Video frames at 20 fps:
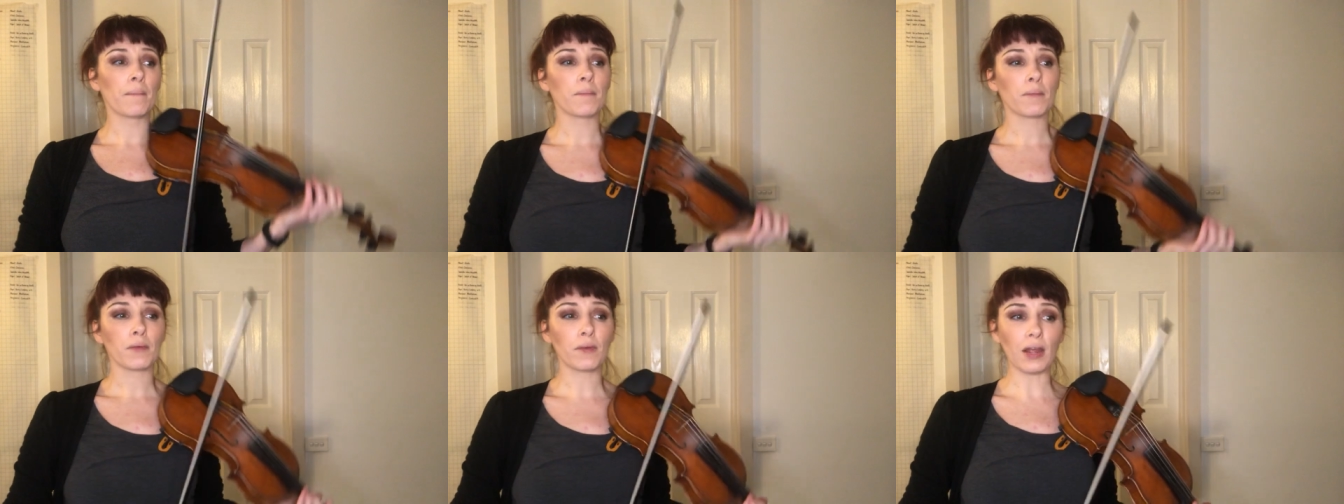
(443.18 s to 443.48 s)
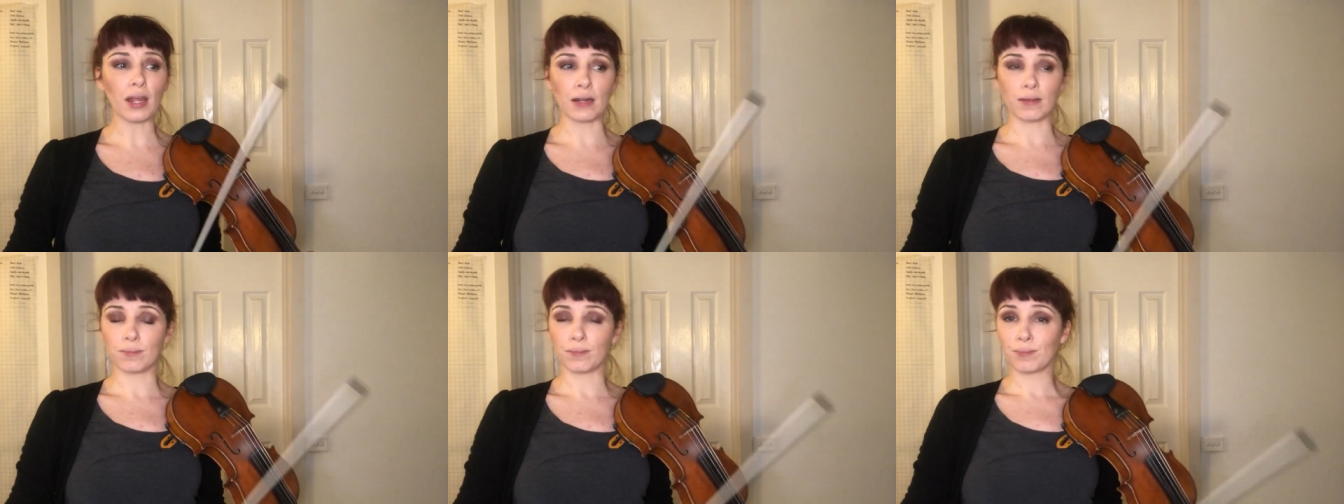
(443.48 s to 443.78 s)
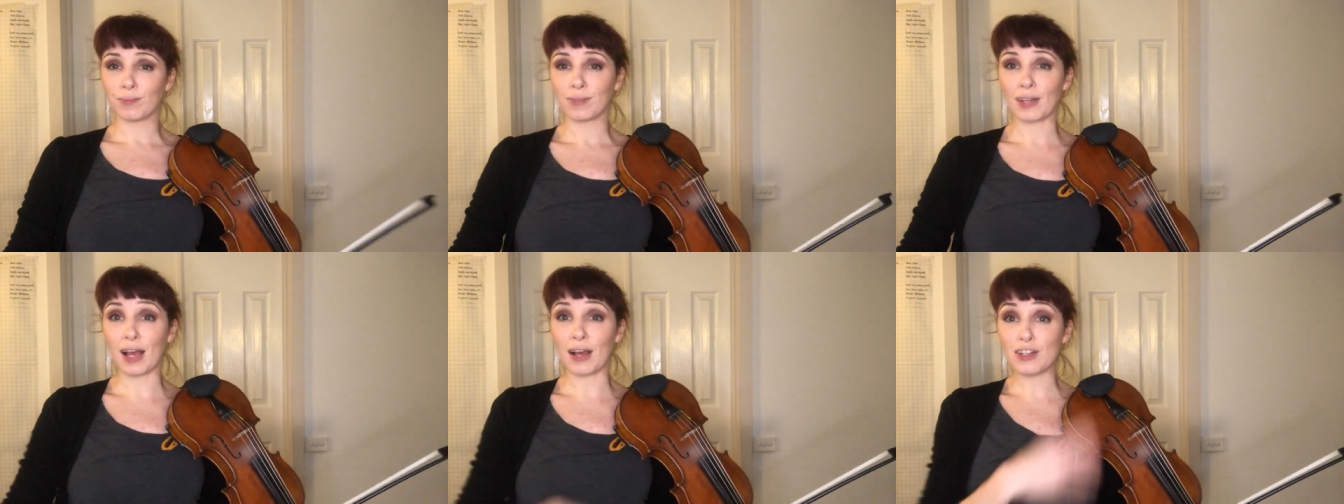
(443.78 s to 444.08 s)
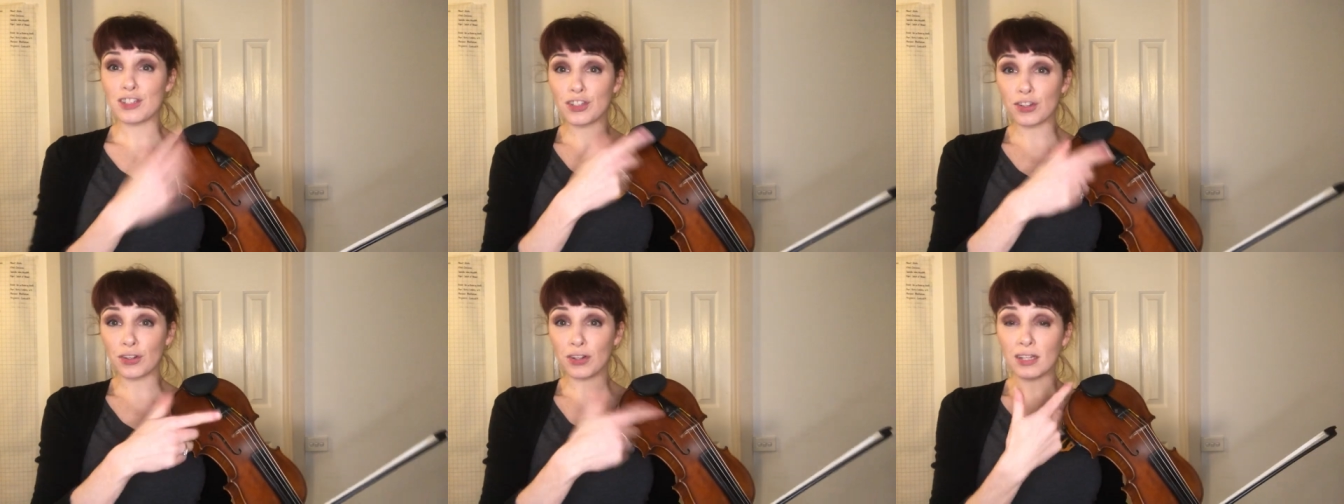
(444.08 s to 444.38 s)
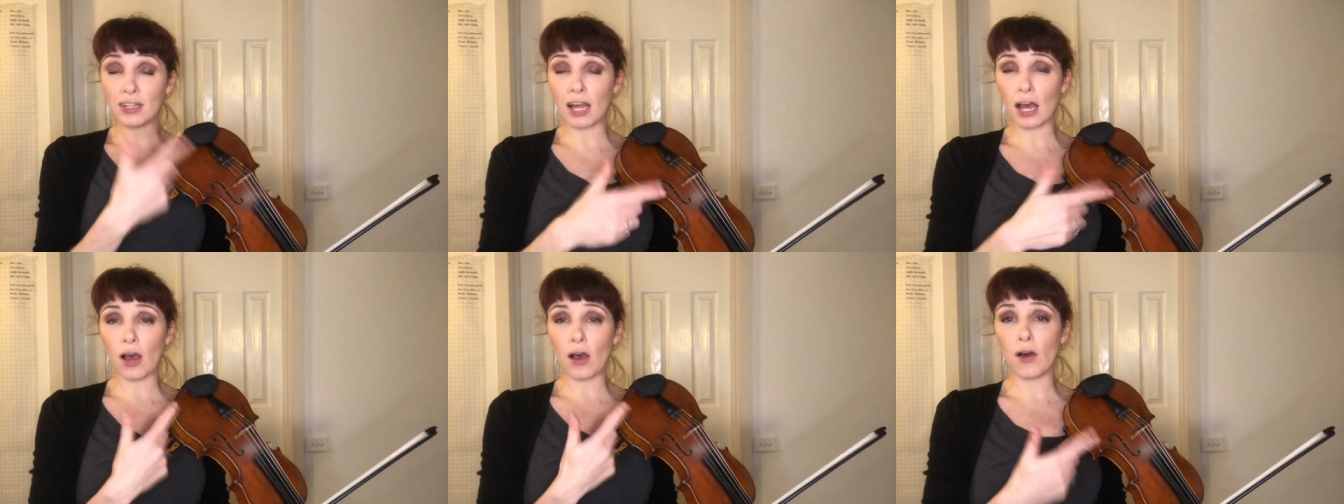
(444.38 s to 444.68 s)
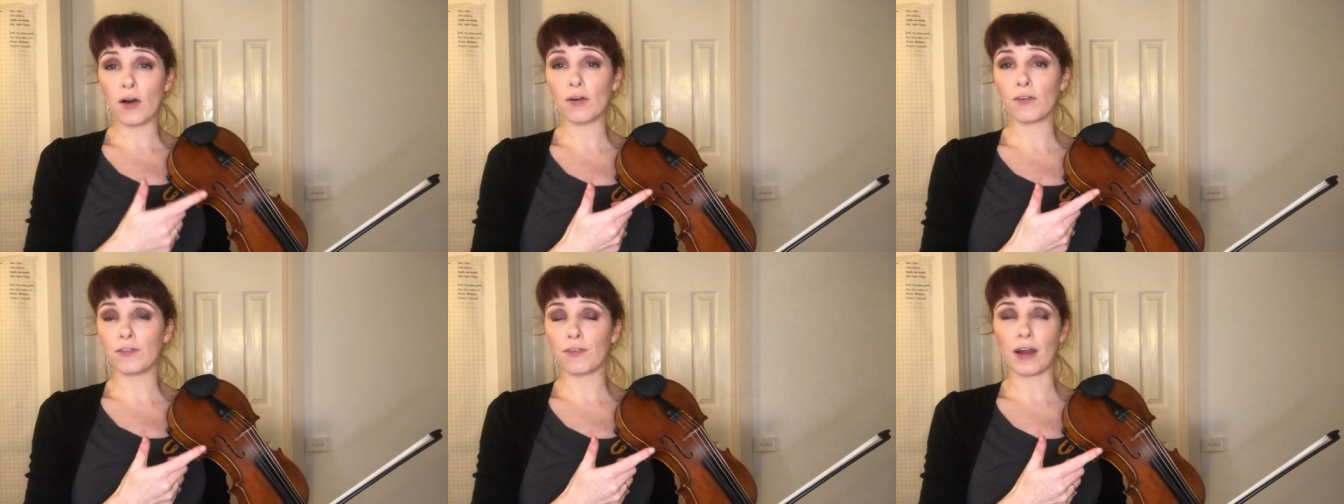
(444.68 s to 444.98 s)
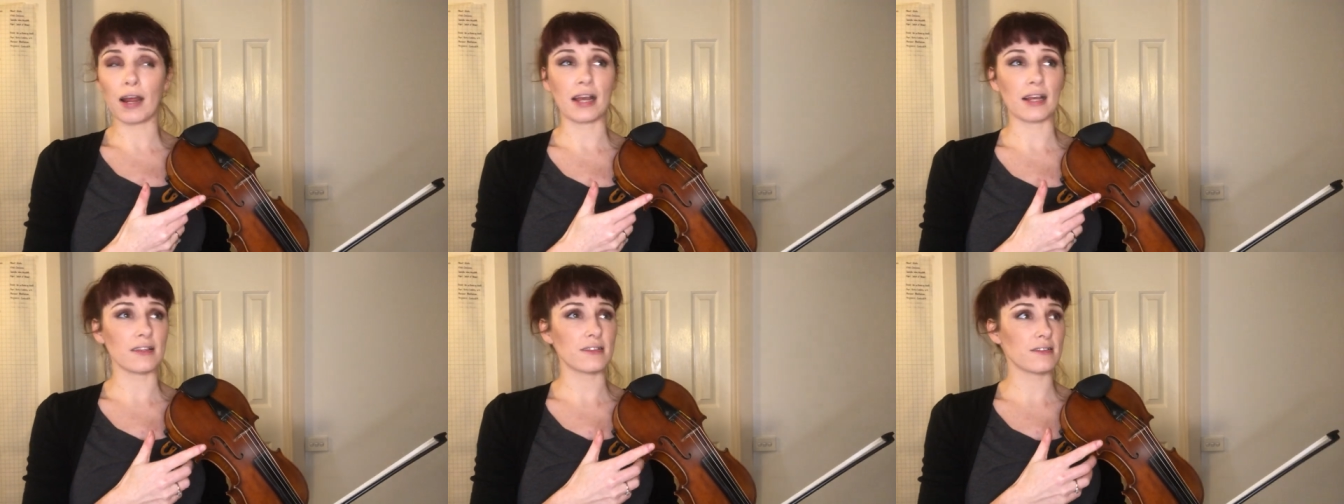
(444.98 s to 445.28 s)
Great. Now, during that whole
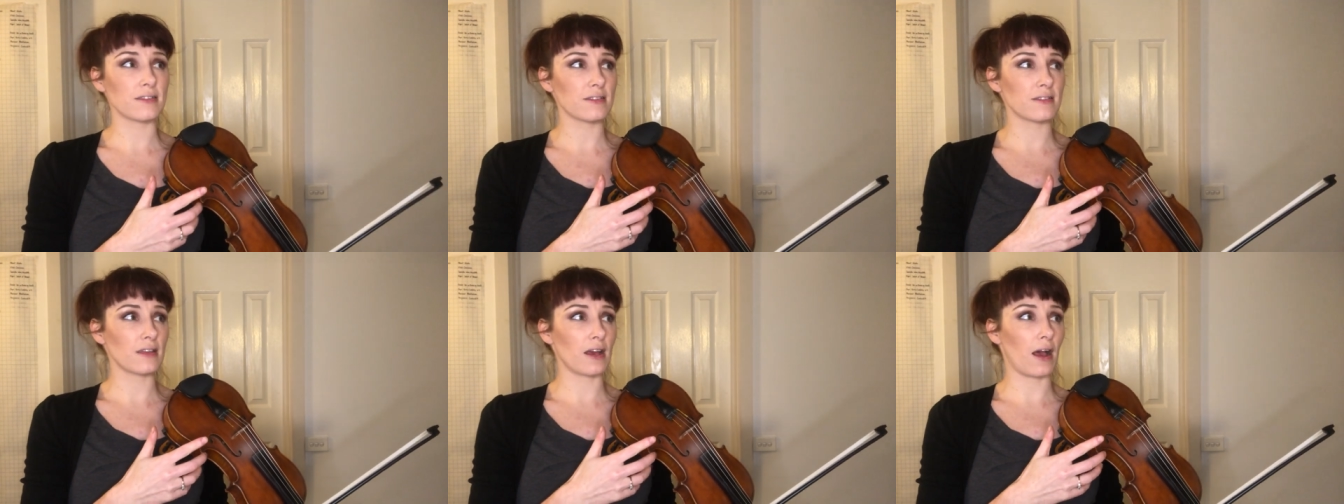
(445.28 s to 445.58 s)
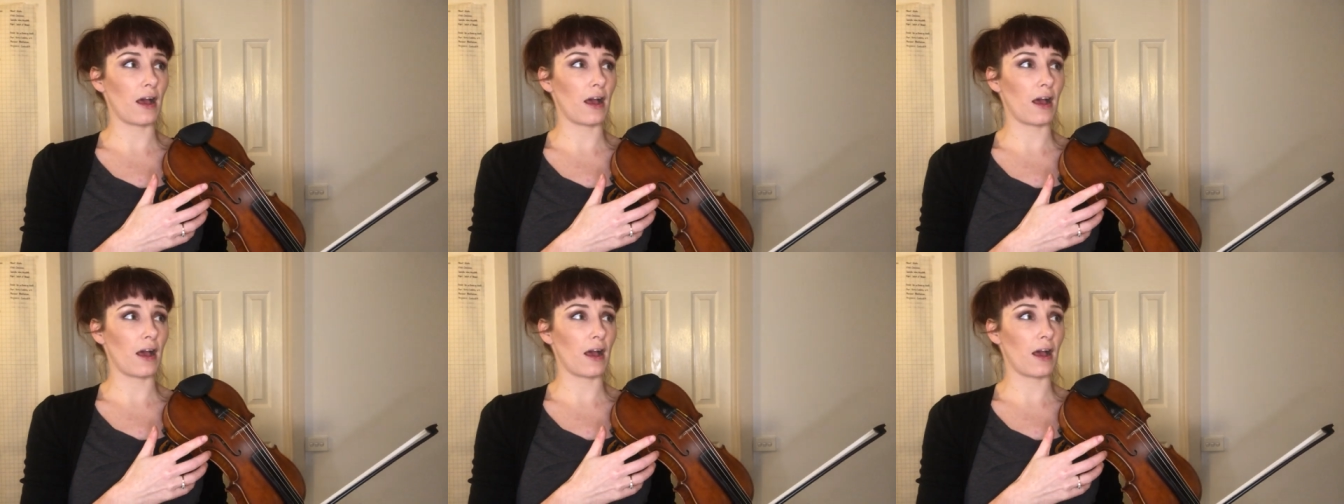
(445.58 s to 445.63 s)
phrase,